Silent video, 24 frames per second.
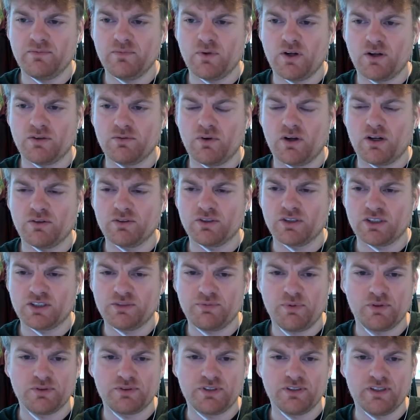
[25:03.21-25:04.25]
are
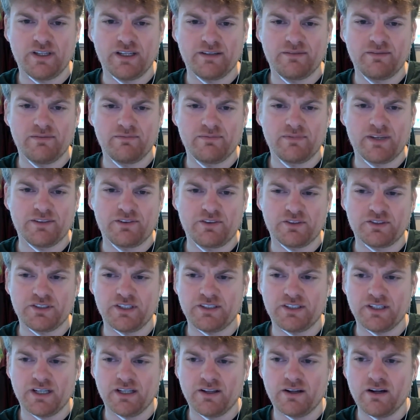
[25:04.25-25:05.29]
exposed to like get their
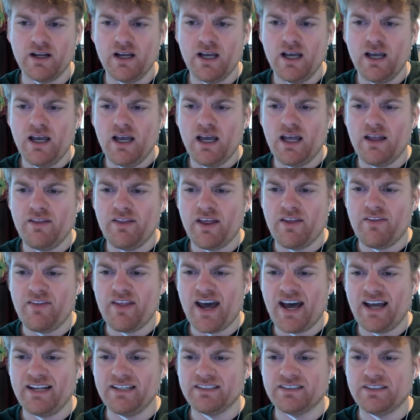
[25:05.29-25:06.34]
shit together, and then
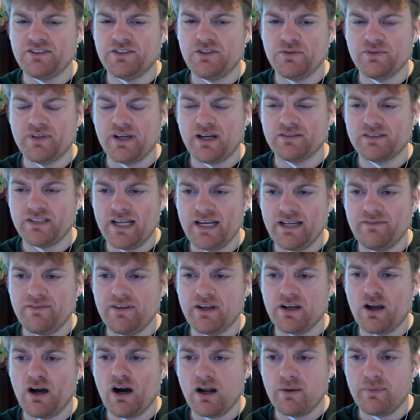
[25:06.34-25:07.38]
that is in 2008.
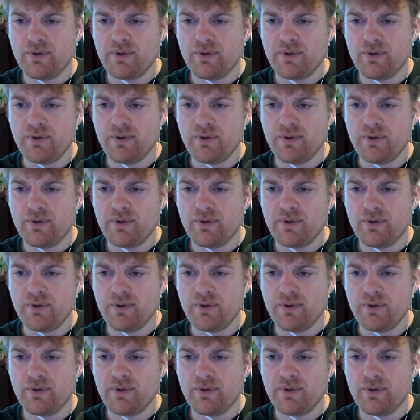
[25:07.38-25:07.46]
The economy